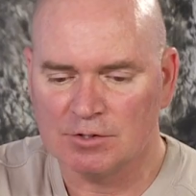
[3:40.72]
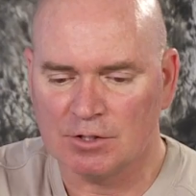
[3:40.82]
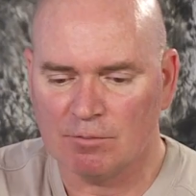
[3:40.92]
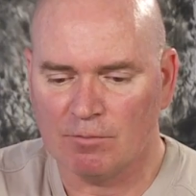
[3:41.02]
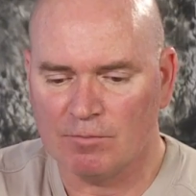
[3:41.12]

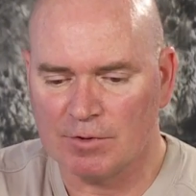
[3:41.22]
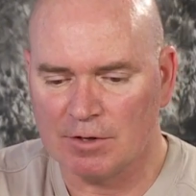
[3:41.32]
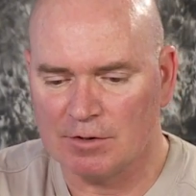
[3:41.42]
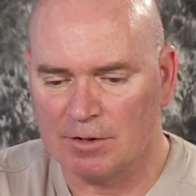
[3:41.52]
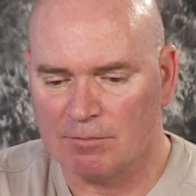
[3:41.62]
So
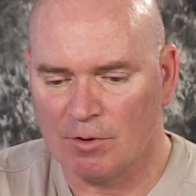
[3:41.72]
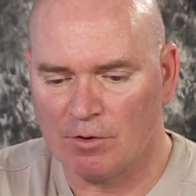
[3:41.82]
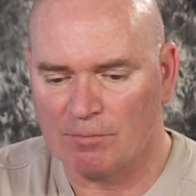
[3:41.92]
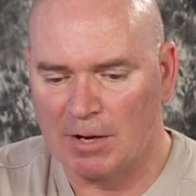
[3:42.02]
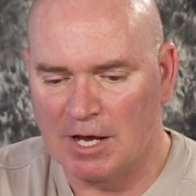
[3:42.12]
they're
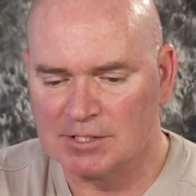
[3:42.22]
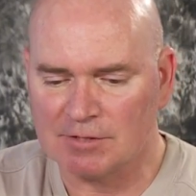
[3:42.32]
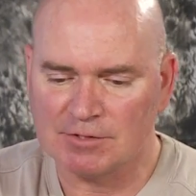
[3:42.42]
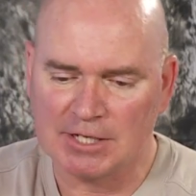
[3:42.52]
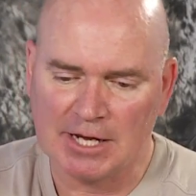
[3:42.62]
both
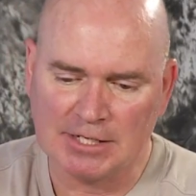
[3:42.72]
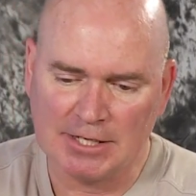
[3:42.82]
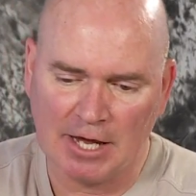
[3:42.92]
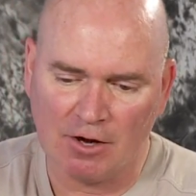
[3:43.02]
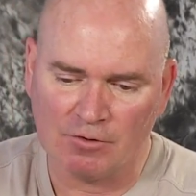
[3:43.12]
positive side
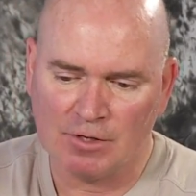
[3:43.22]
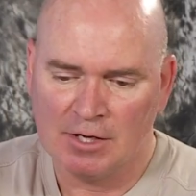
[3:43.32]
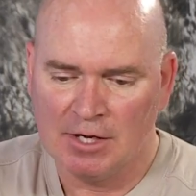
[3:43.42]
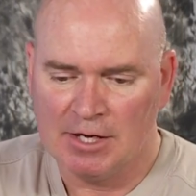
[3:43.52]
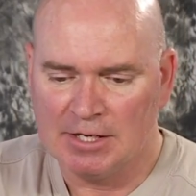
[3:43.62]
down,
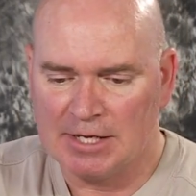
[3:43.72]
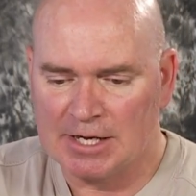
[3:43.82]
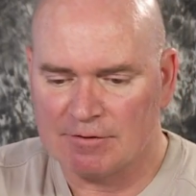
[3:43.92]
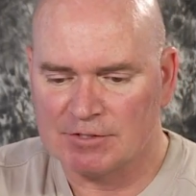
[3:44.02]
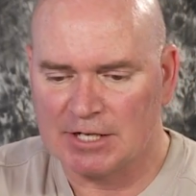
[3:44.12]

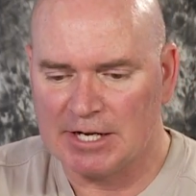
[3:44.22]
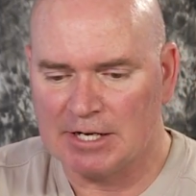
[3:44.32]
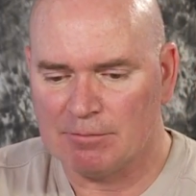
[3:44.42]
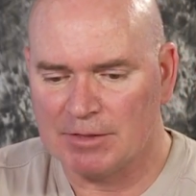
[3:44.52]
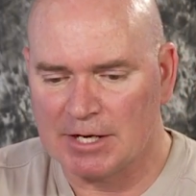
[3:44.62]
negative side
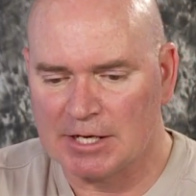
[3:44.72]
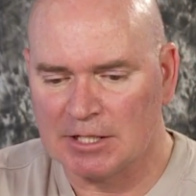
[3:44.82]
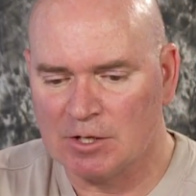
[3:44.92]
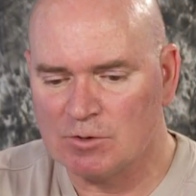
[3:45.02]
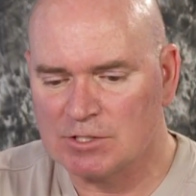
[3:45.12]
up. Then I
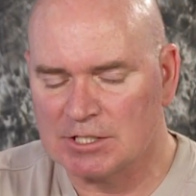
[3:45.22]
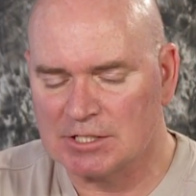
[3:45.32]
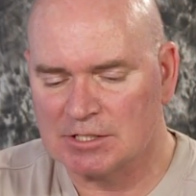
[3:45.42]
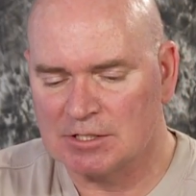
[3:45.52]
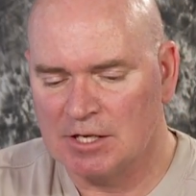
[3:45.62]
close
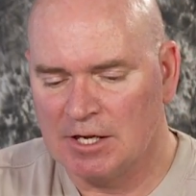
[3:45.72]
this